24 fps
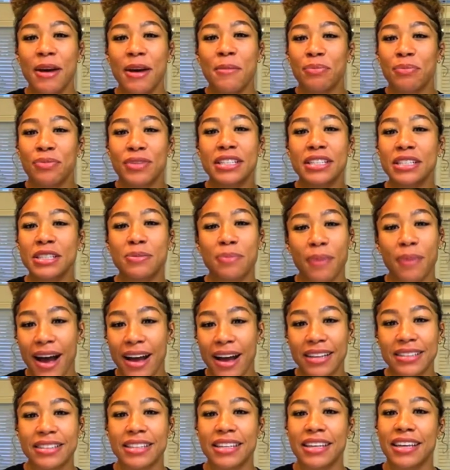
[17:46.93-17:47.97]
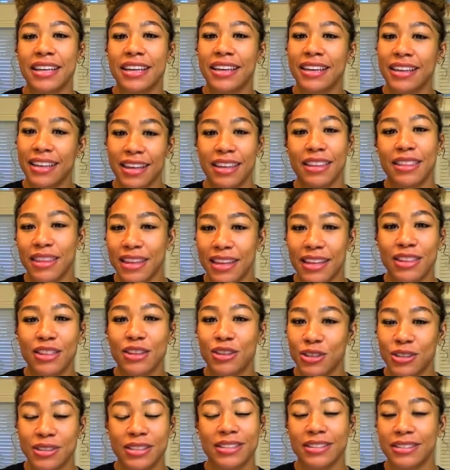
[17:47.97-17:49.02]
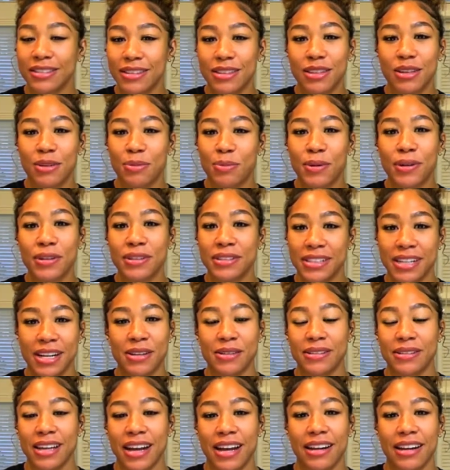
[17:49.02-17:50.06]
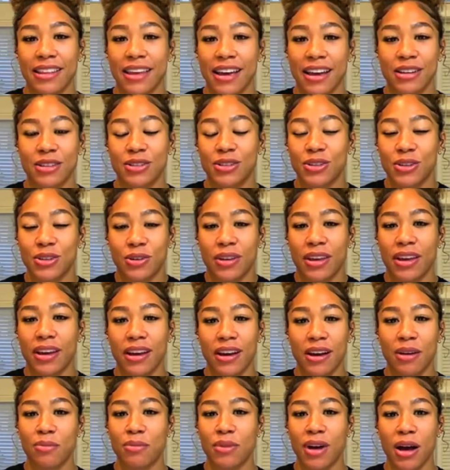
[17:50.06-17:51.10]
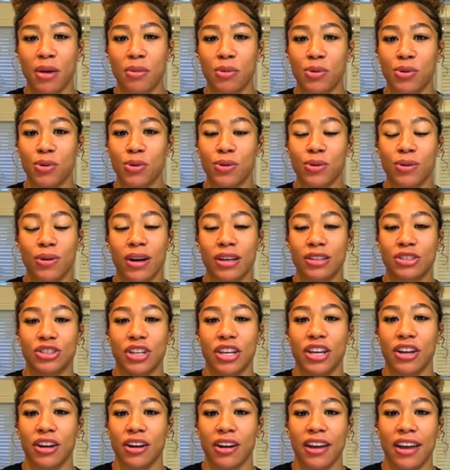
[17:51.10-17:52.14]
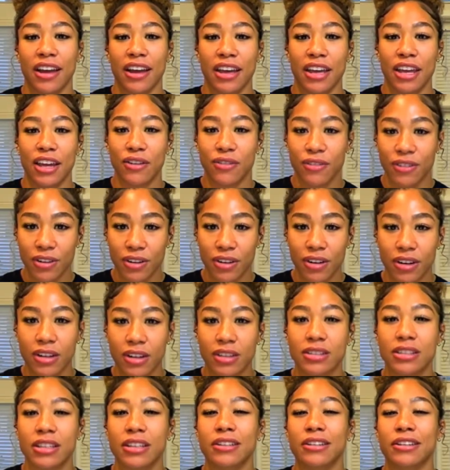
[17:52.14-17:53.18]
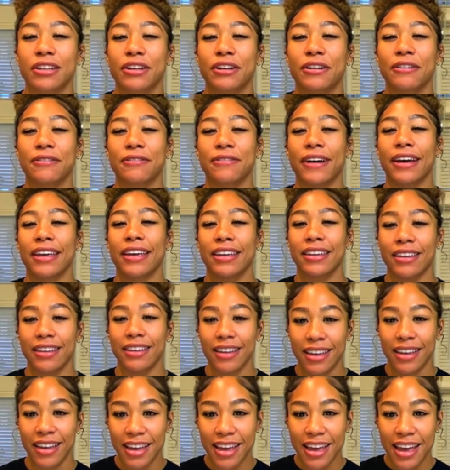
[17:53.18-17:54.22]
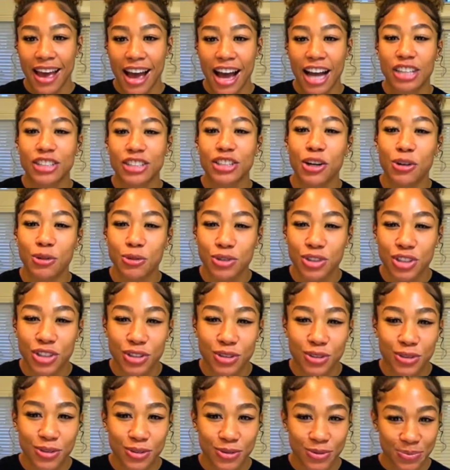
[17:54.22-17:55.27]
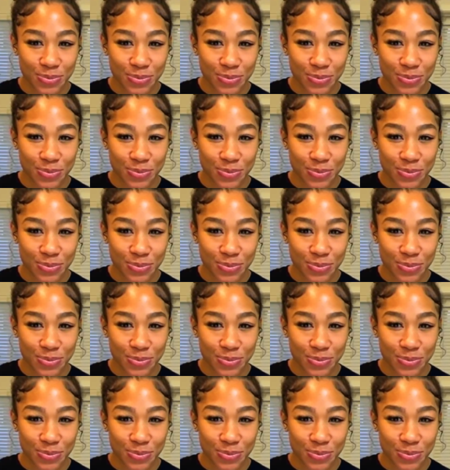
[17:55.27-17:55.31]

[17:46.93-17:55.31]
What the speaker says: this is boxing, and then there's the person outside of that. So yeah, I'm cool. I'll shake her hand, give her a hug, tell her it's a good fight. I told you.